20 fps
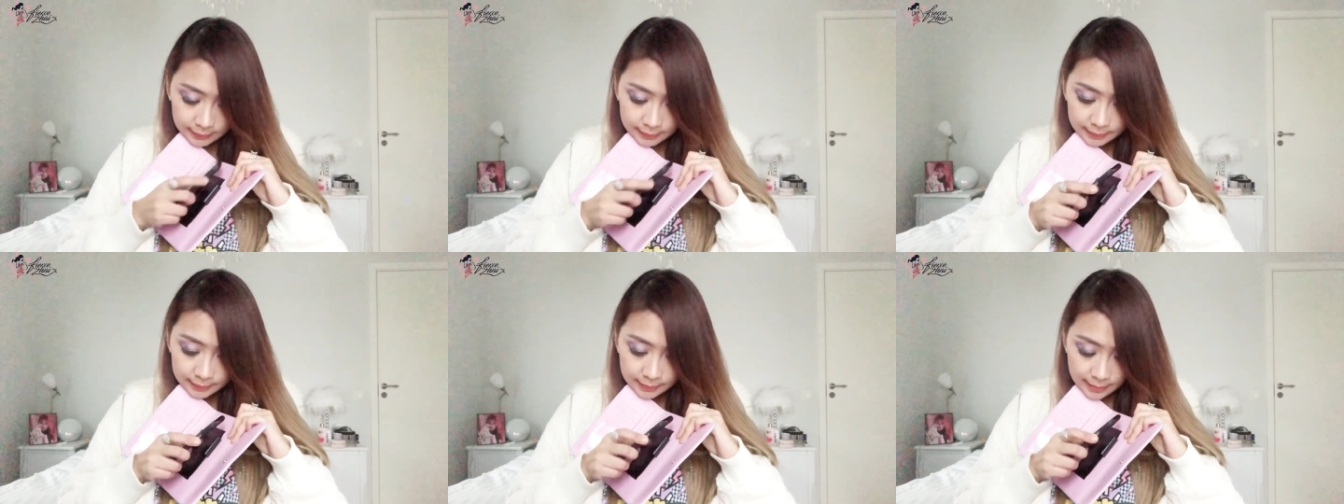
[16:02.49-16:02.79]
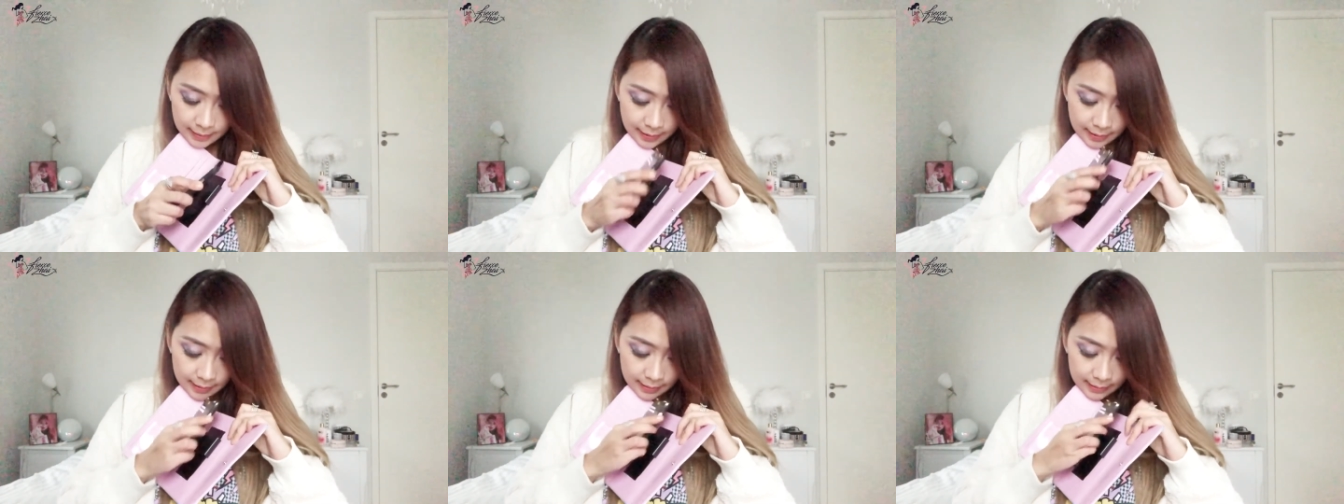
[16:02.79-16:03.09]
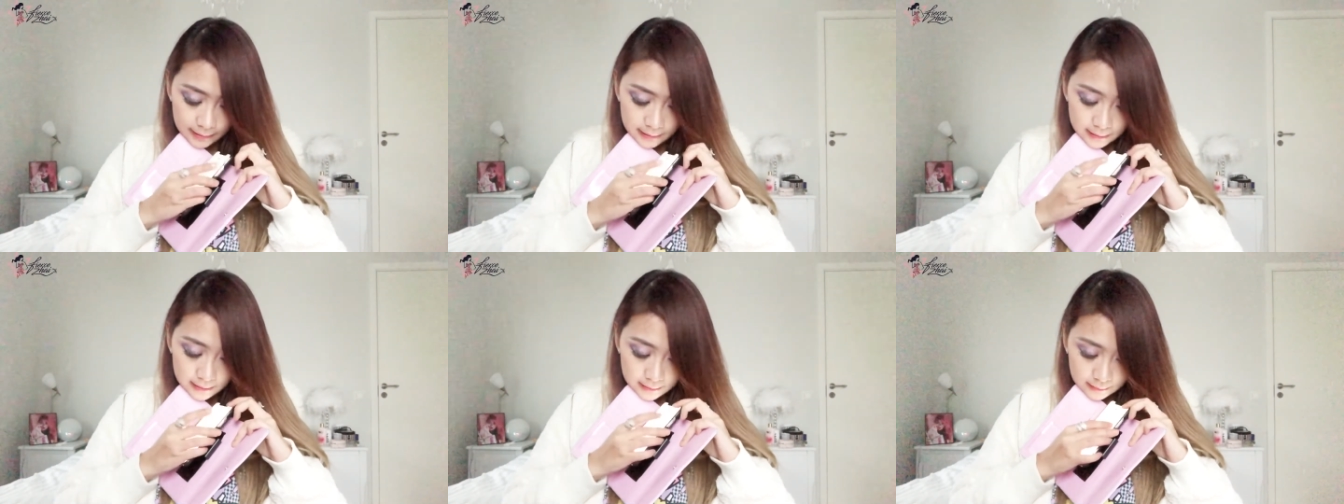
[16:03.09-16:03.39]

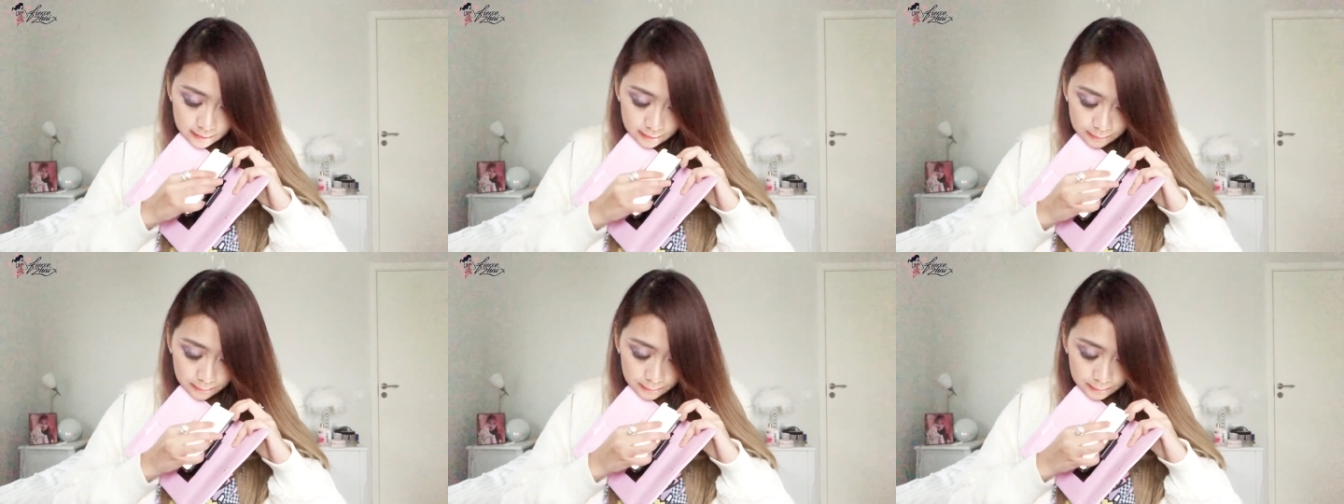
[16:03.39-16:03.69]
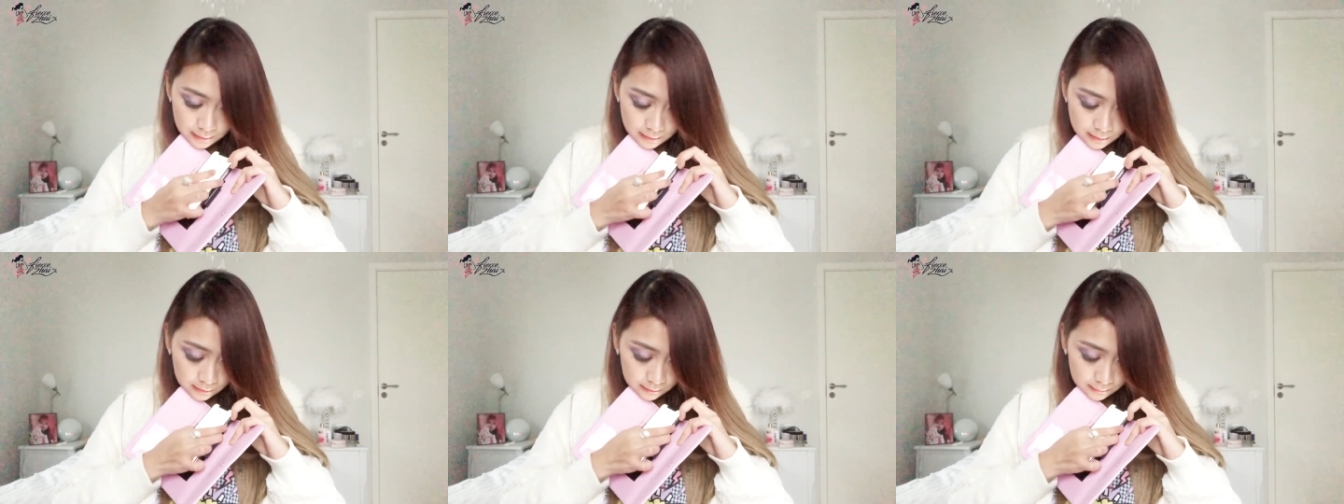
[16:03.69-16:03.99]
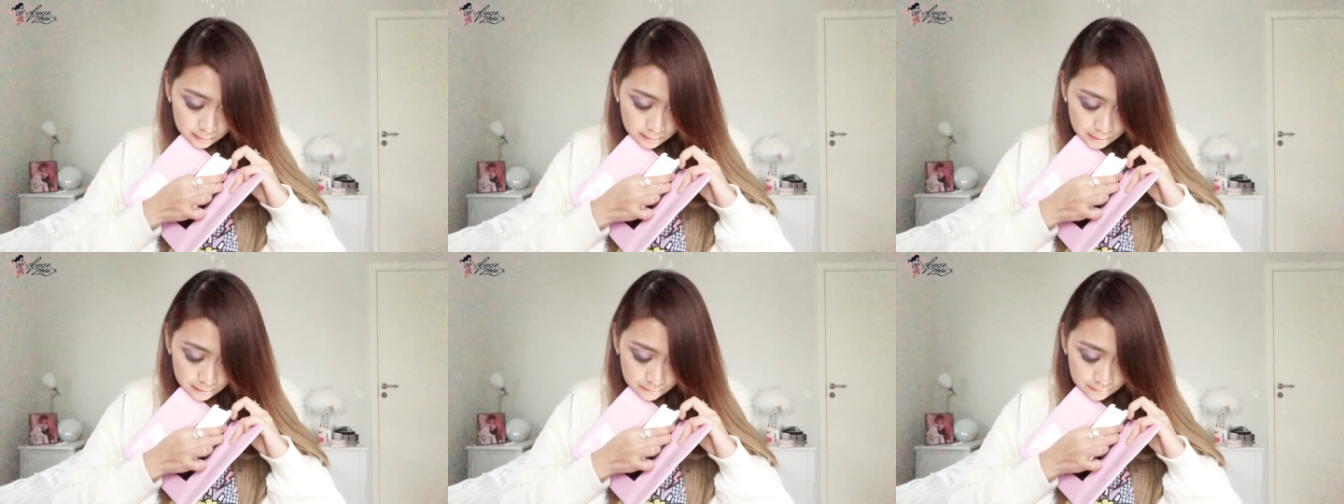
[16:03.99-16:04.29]
slide let me lock
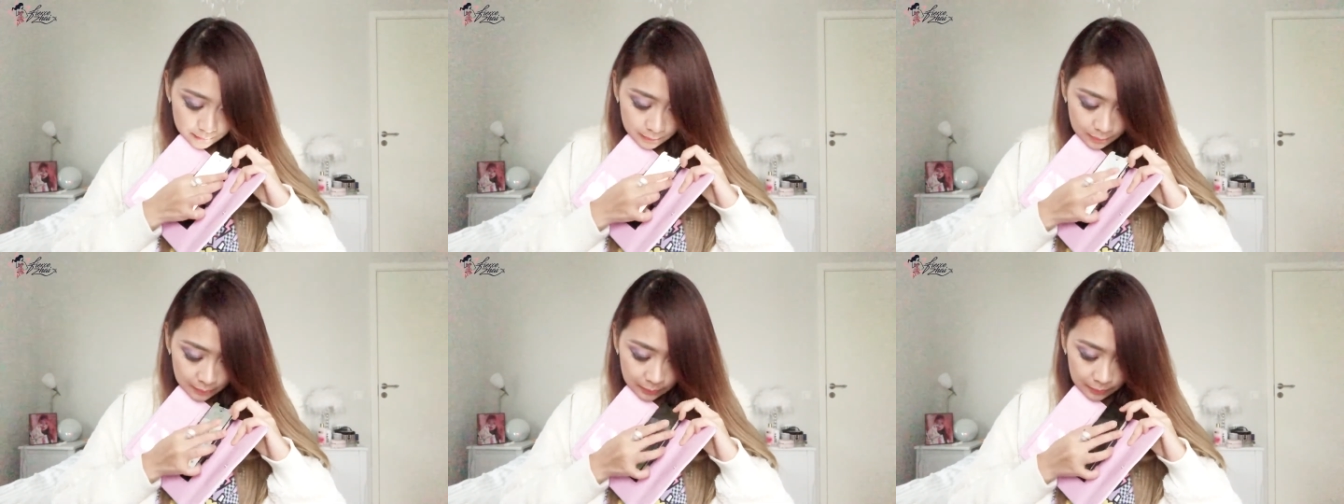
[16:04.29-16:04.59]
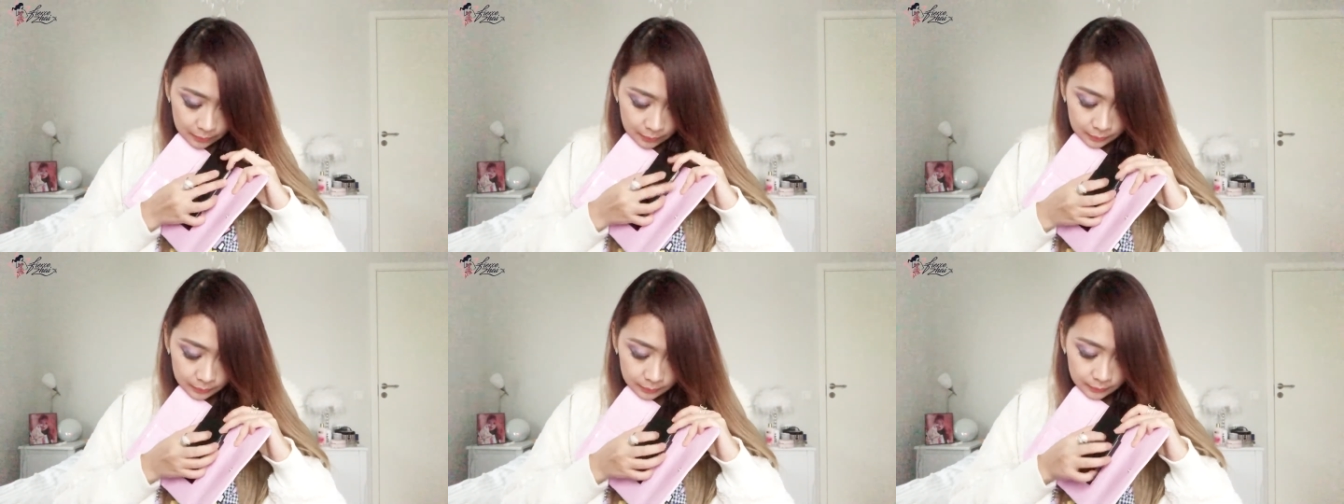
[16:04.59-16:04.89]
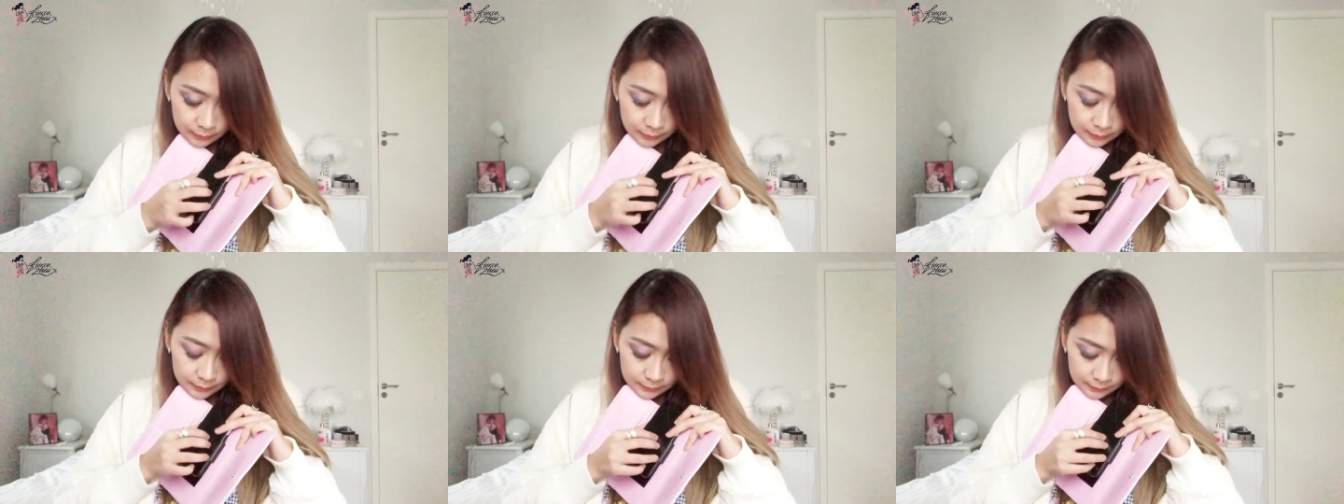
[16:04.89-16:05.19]
my phone